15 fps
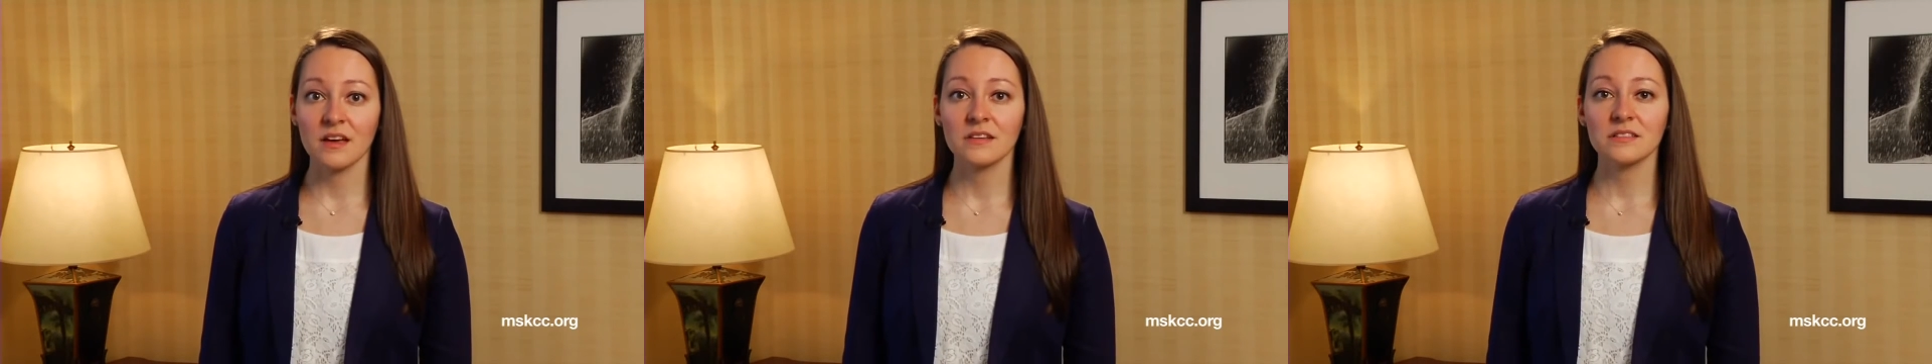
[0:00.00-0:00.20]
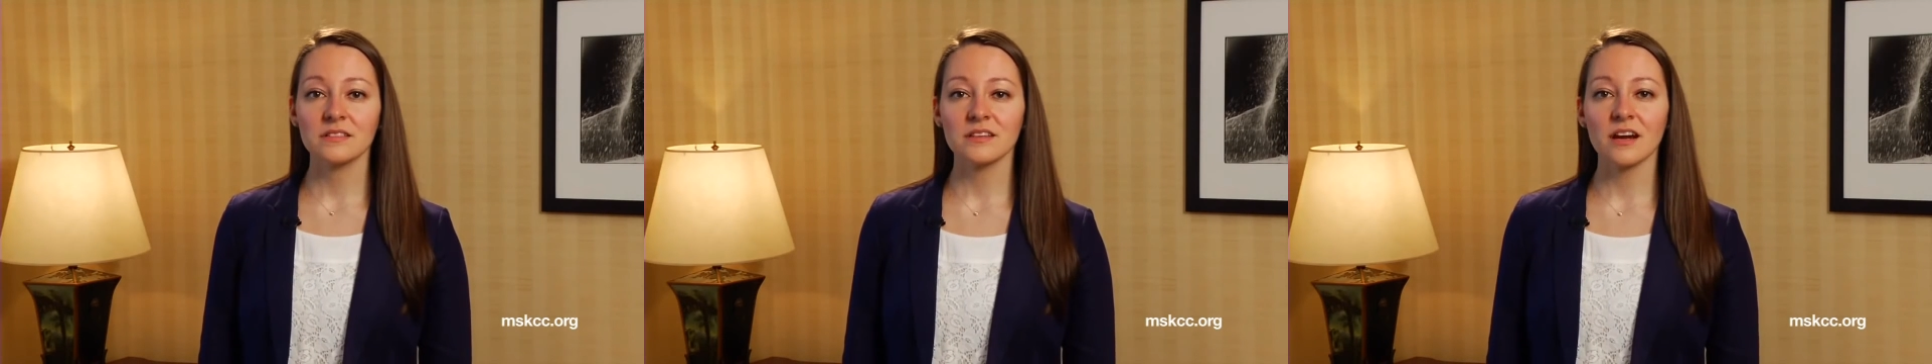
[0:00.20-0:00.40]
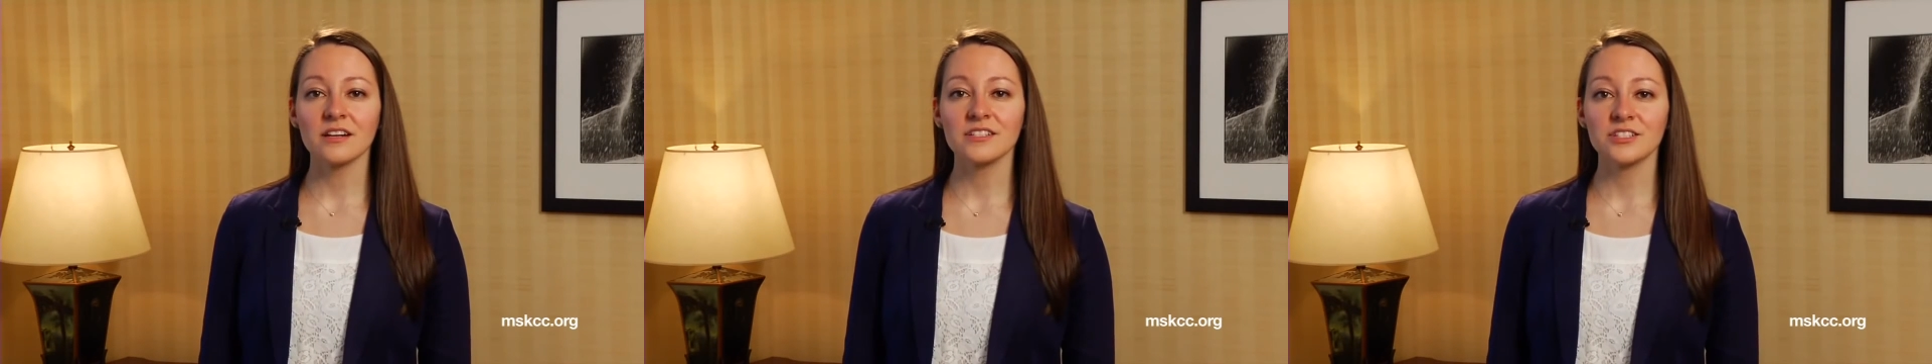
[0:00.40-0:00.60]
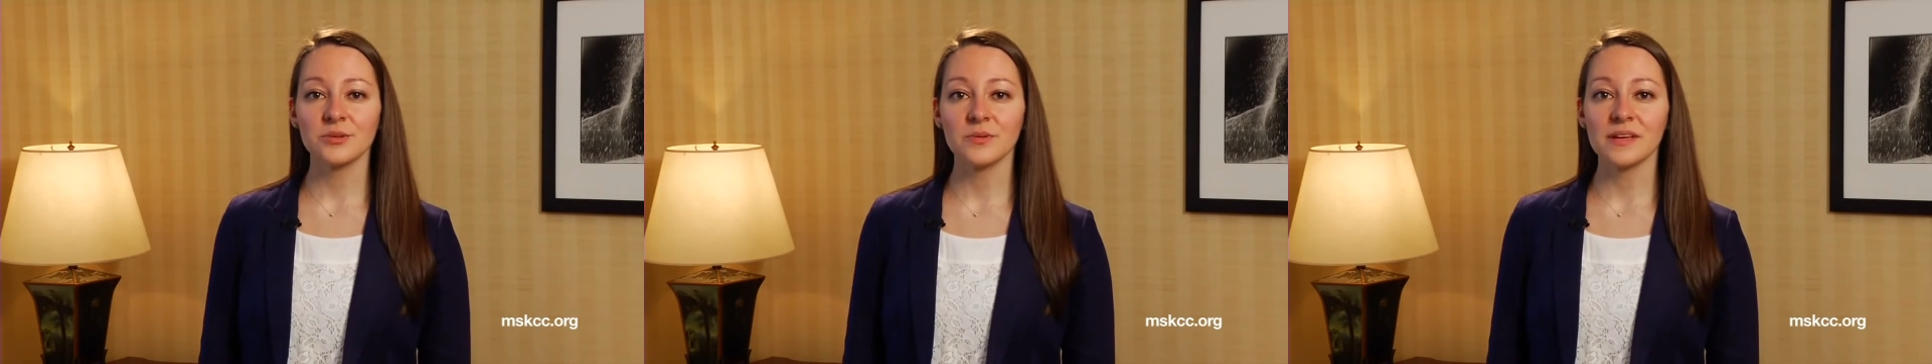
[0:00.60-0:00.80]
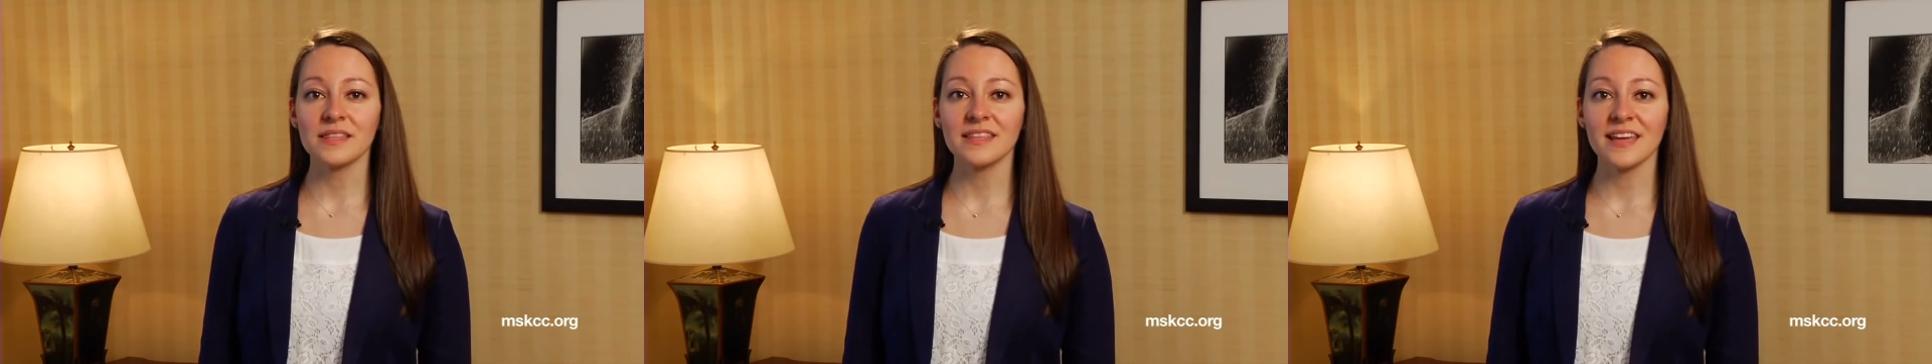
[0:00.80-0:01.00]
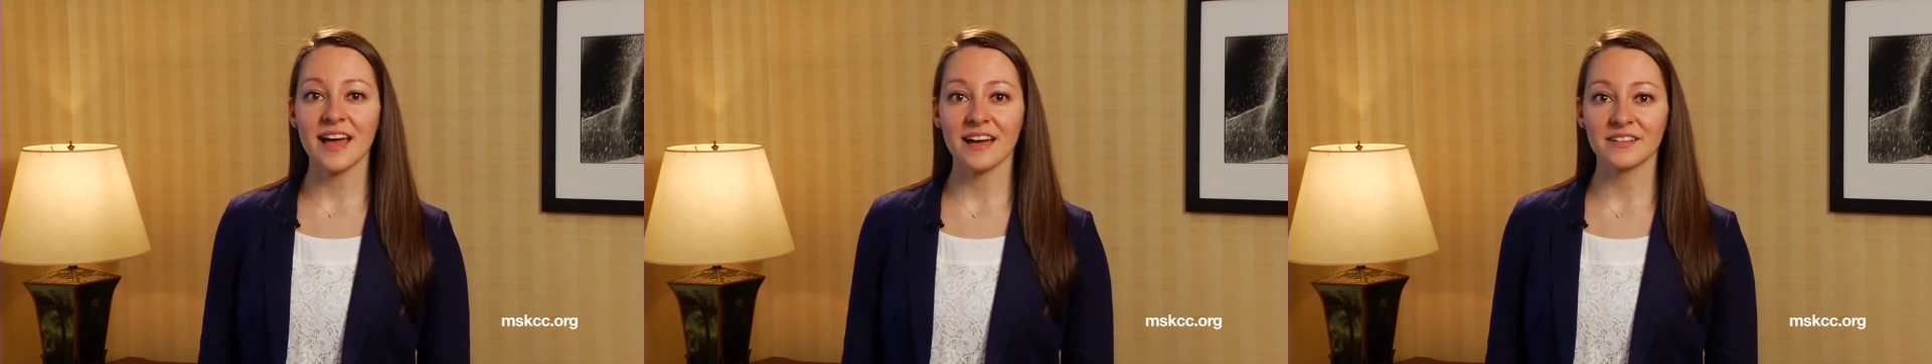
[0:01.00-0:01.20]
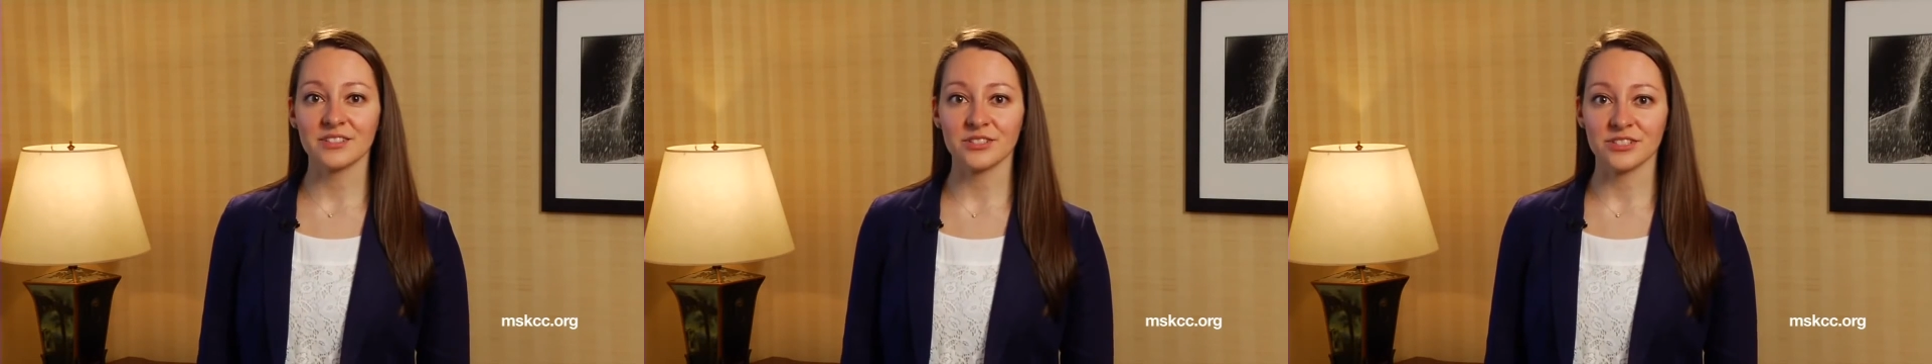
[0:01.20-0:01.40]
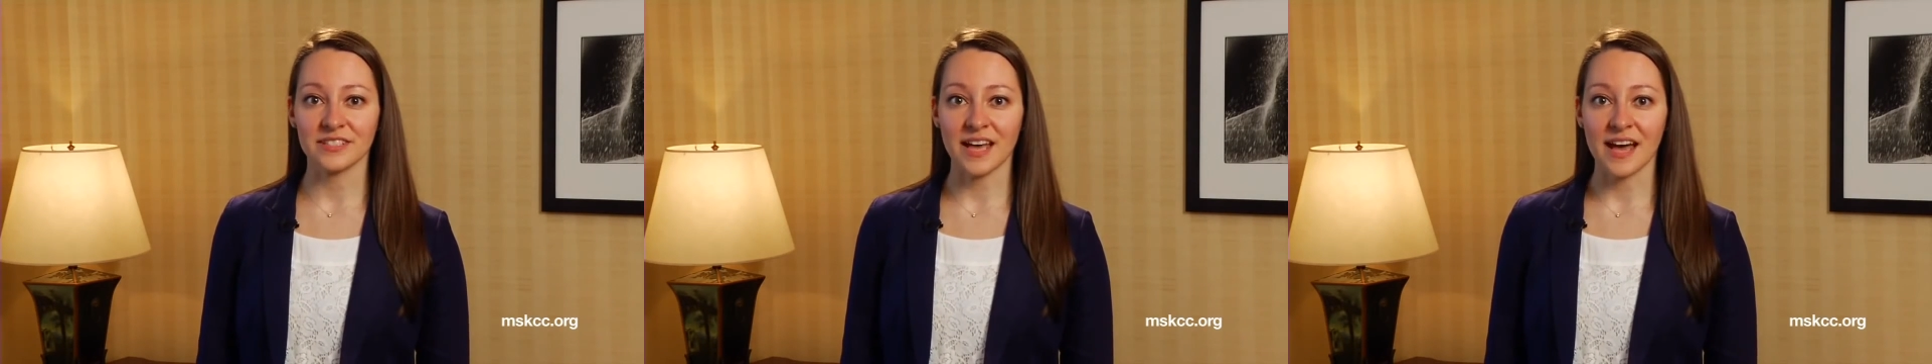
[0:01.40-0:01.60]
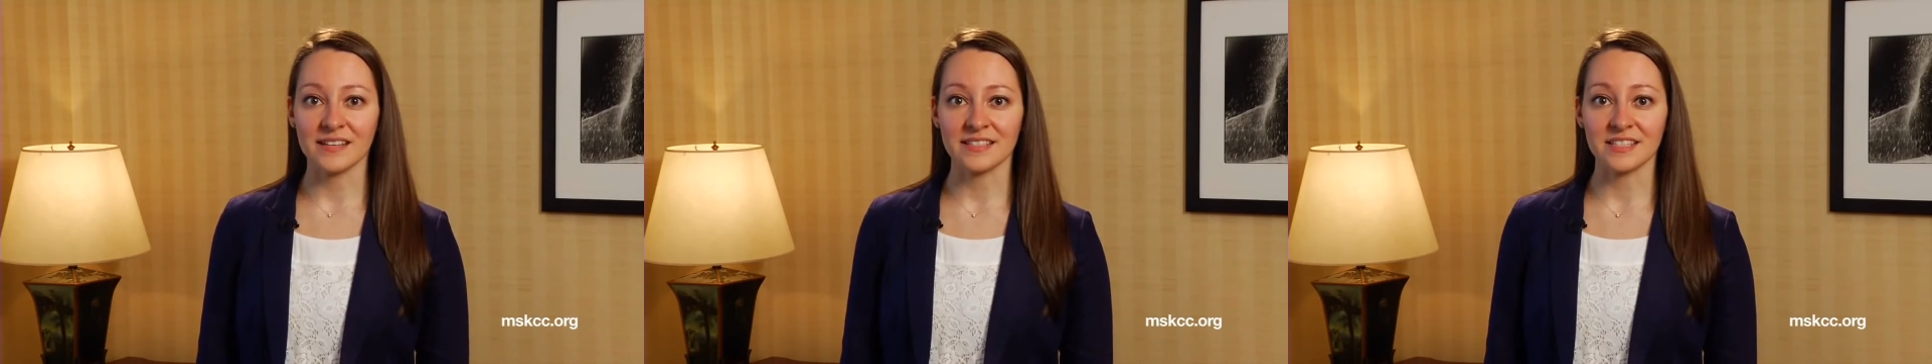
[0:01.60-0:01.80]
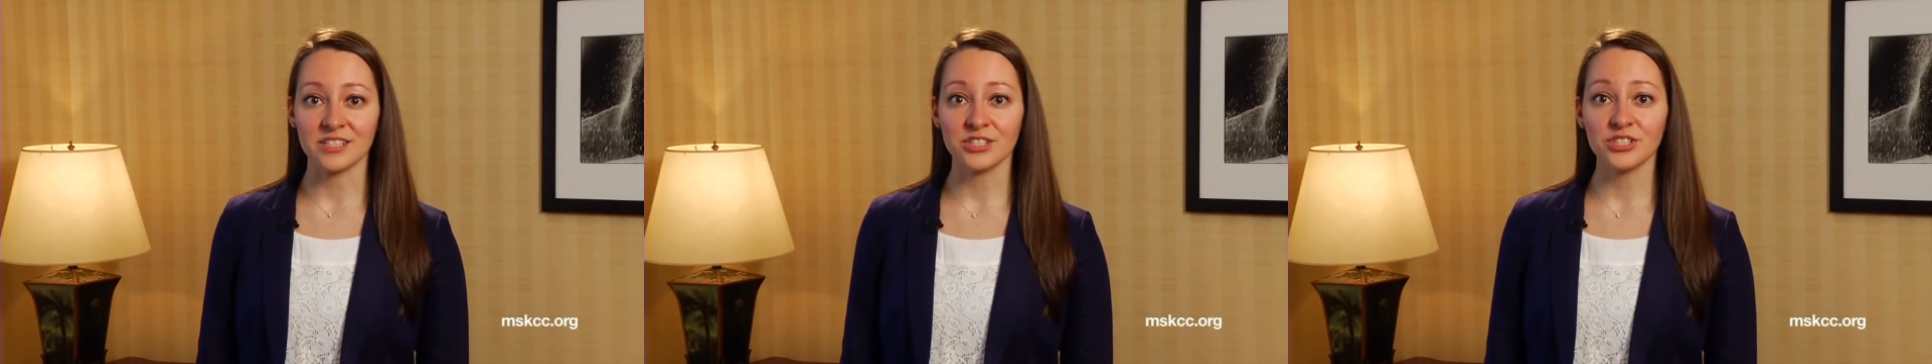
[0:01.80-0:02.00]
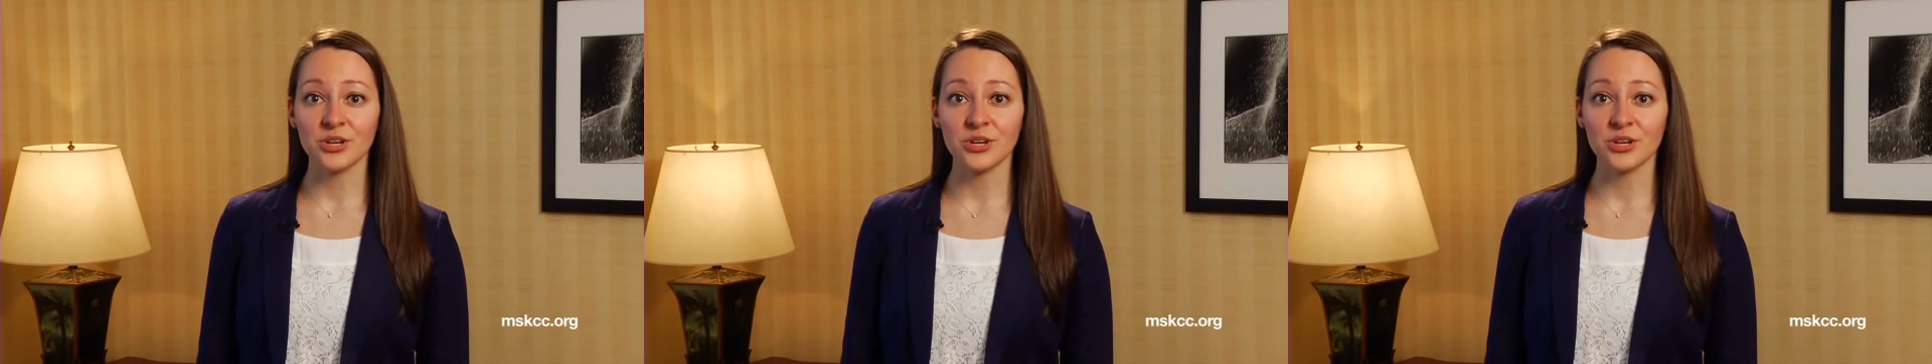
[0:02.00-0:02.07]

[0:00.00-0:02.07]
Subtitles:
Start doing the exercises